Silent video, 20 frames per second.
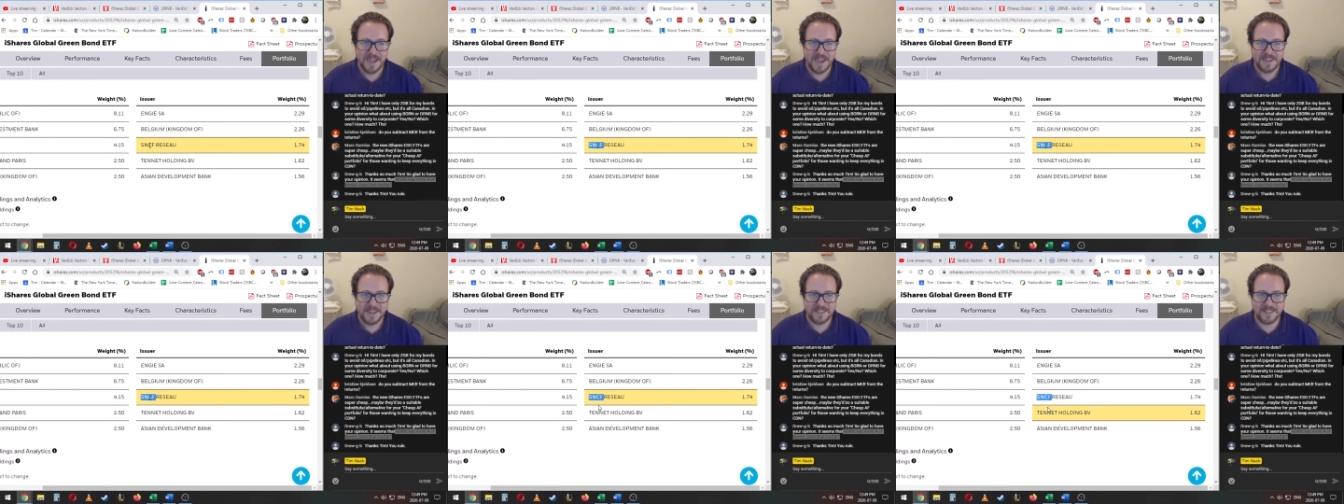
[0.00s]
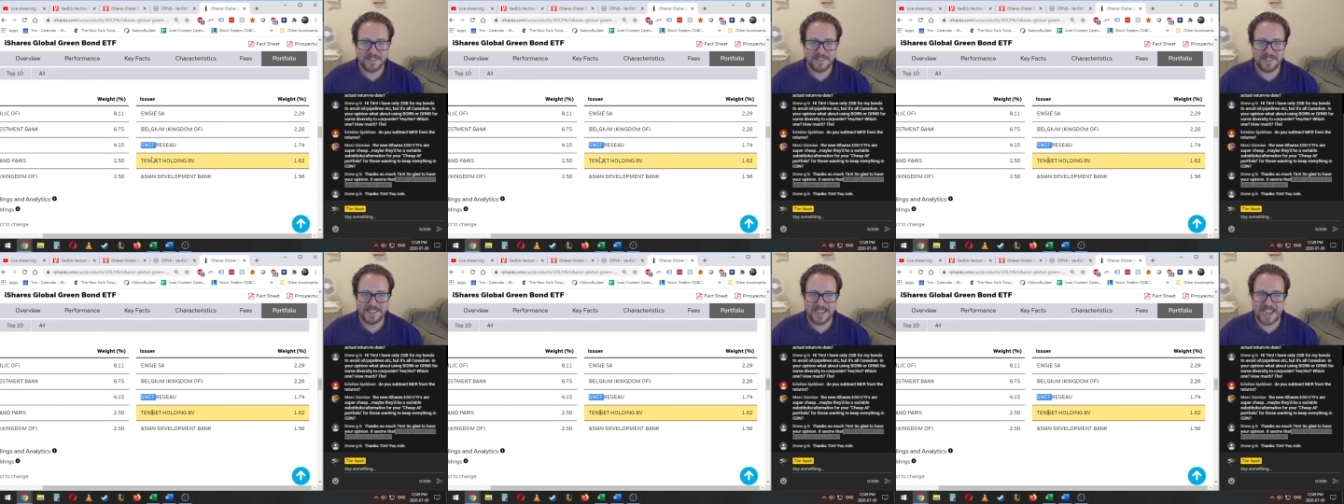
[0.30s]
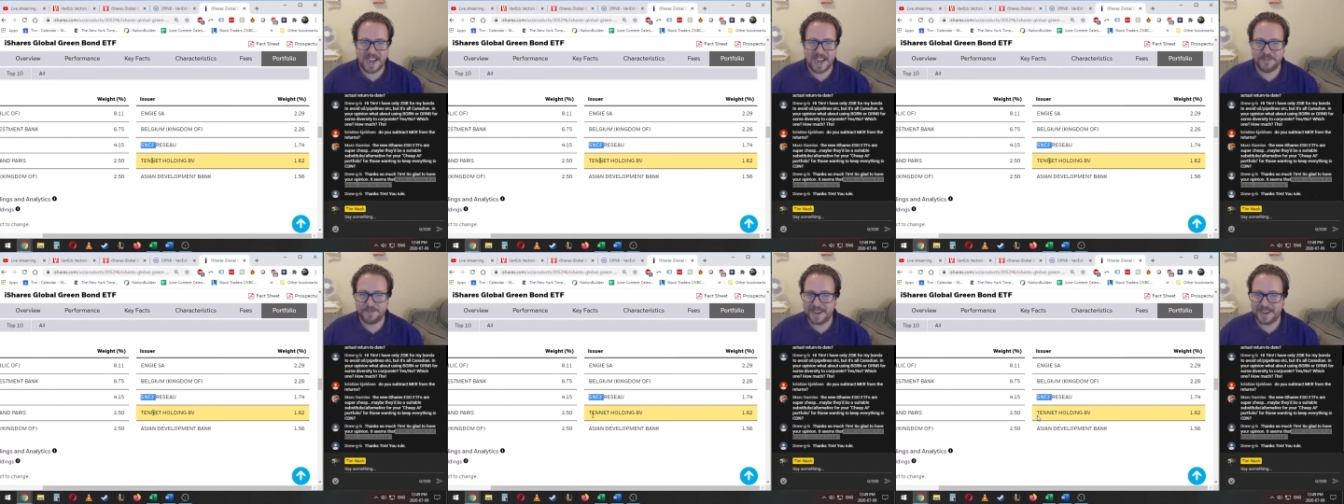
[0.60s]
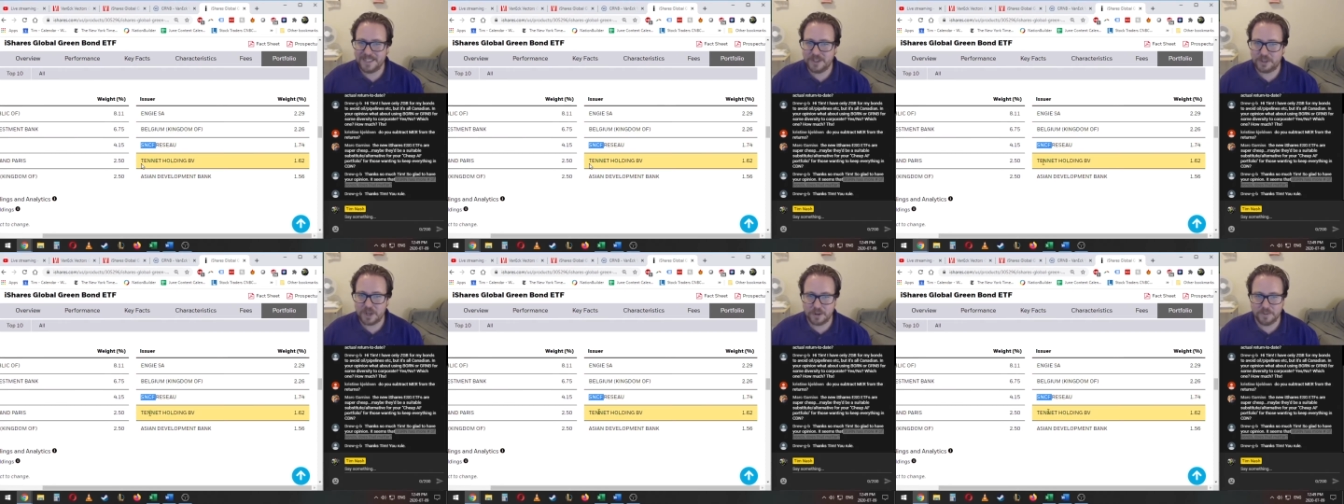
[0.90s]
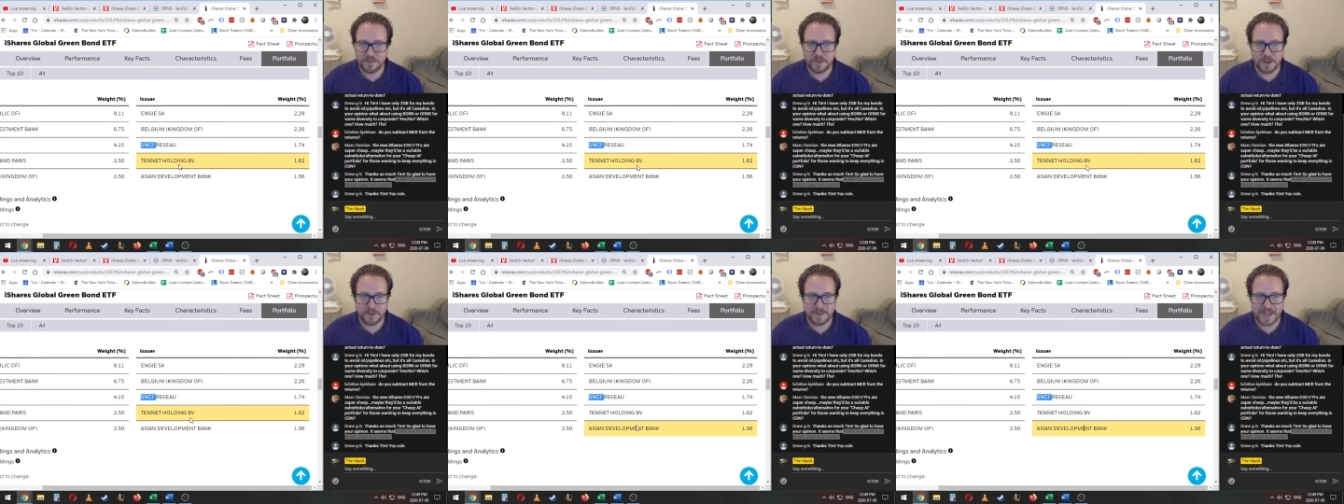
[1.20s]
SNCF, I don't
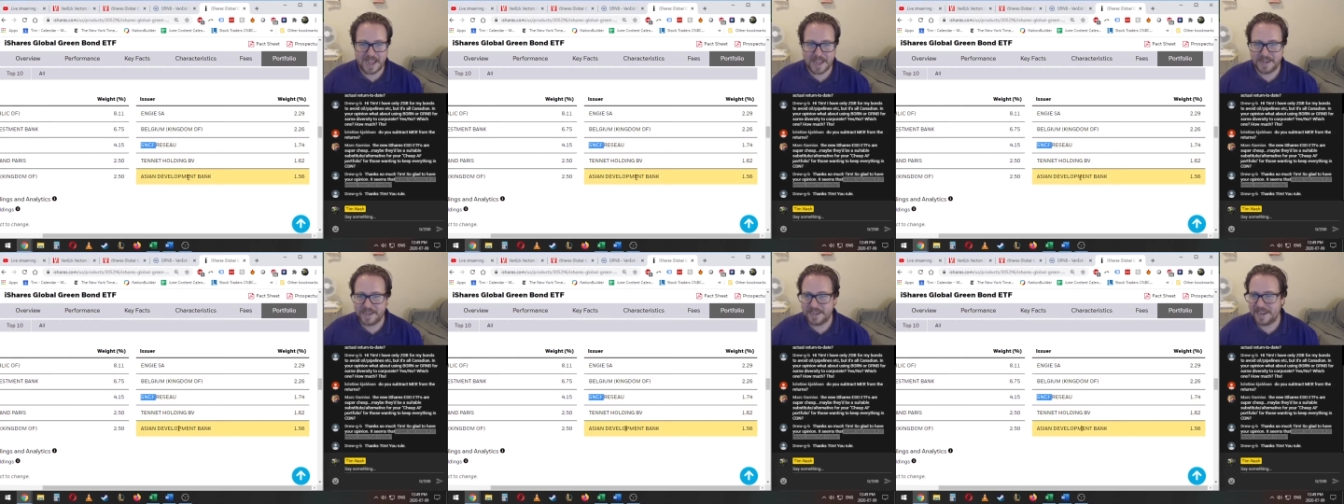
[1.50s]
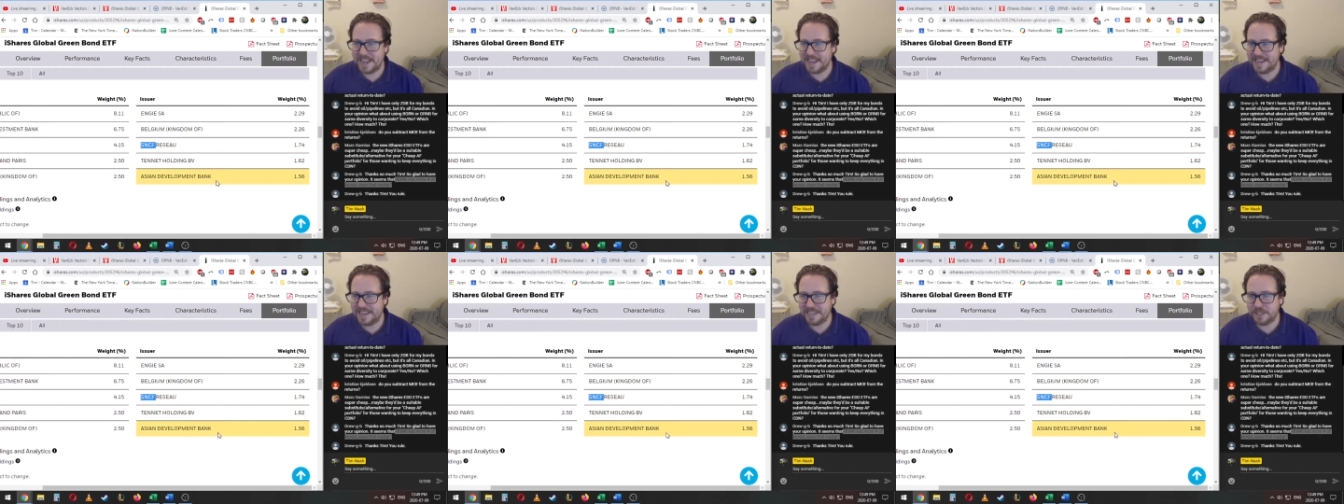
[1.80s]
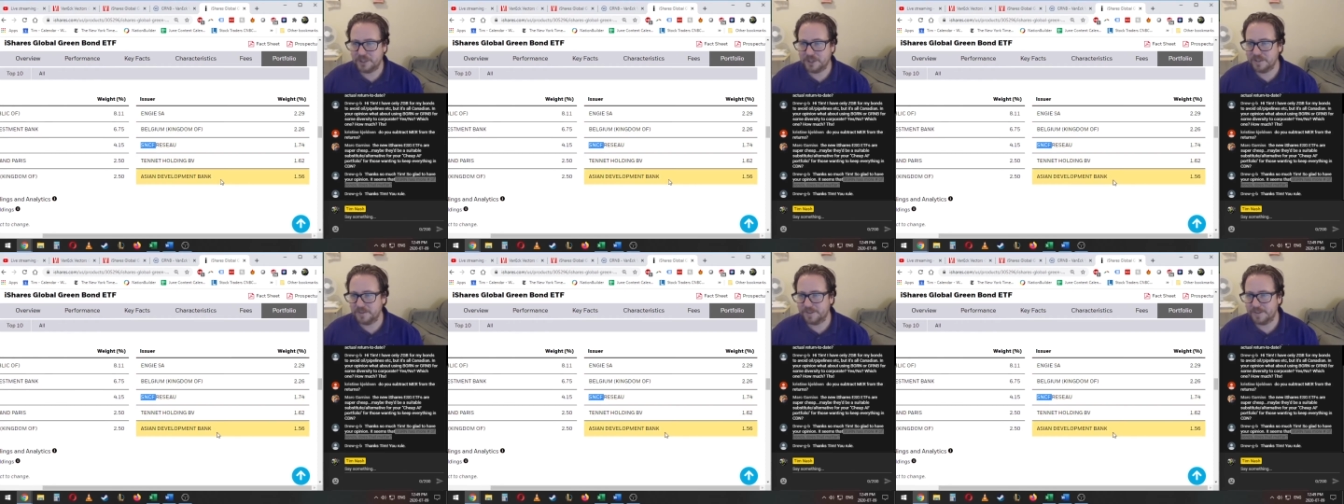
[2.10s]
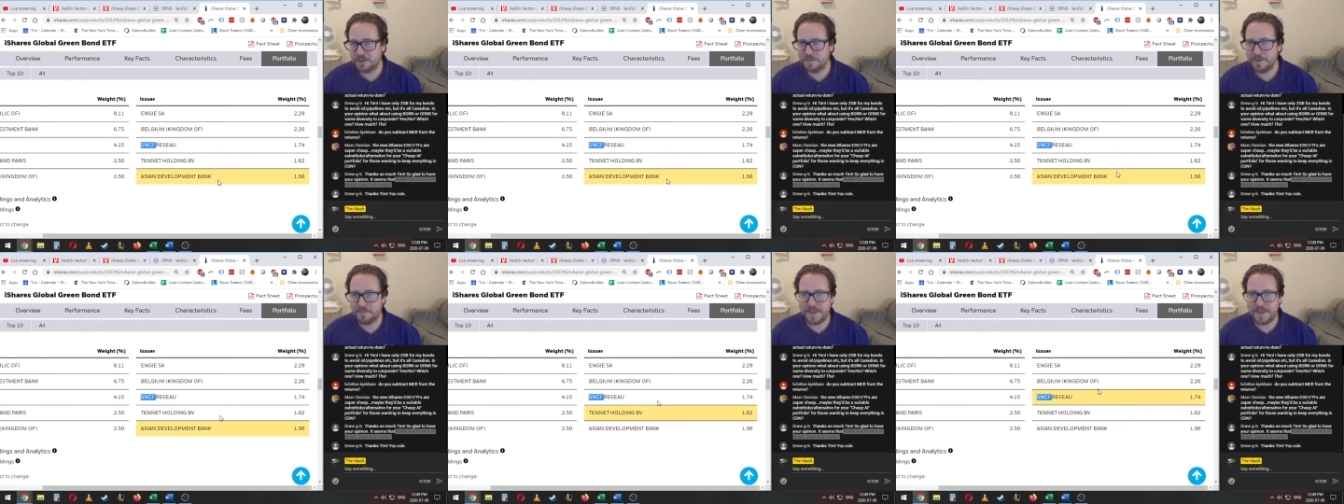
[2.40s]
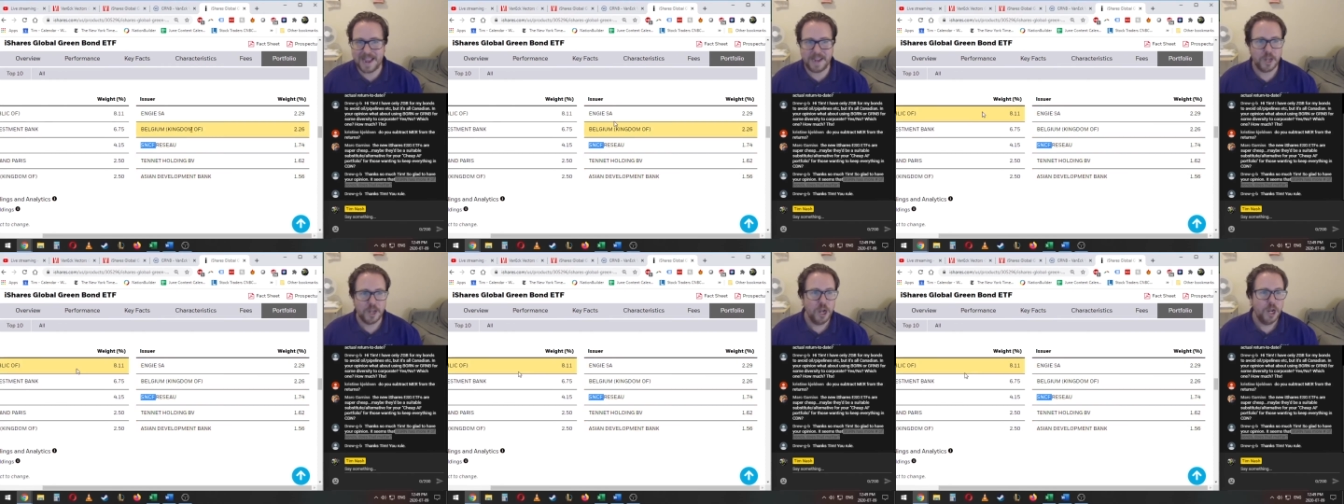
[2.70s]
know, Tenant, and Asian Development
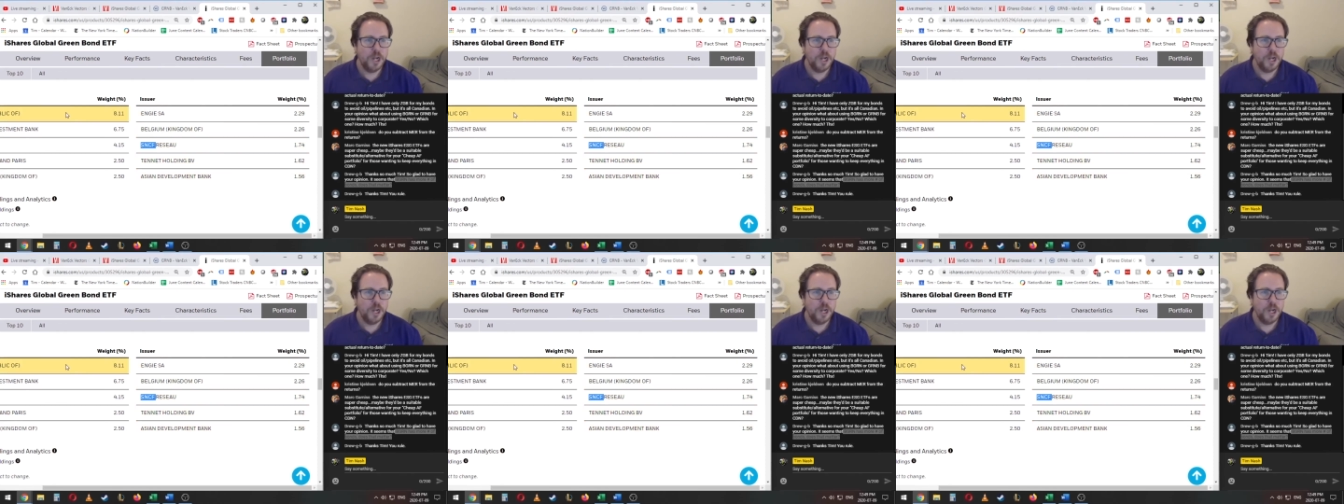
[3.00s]
Bank.